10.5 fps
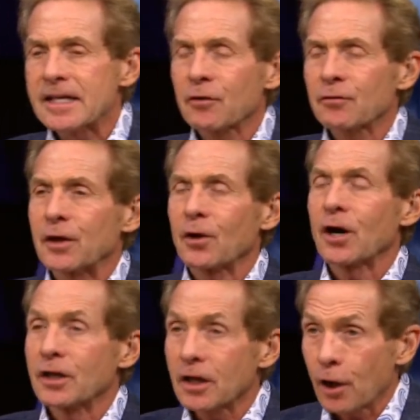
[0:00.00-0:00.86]
out
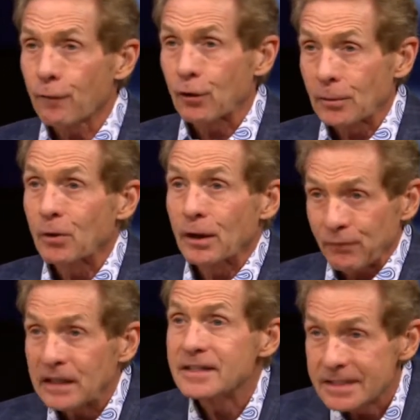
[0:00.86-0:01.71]
there uncovering, but
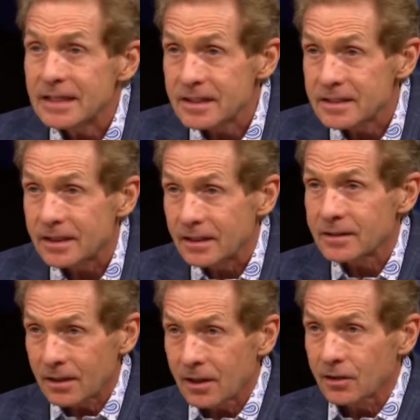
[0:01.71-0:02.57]
if he sees
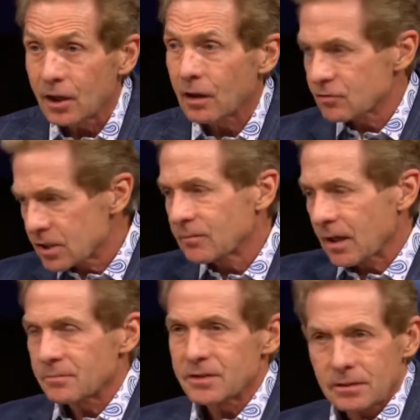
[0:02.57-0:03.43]
it uncovered,
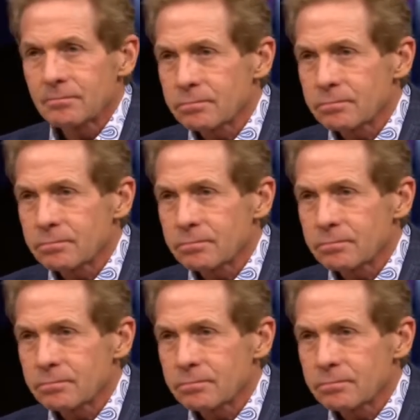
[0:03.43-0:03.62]
sometimes he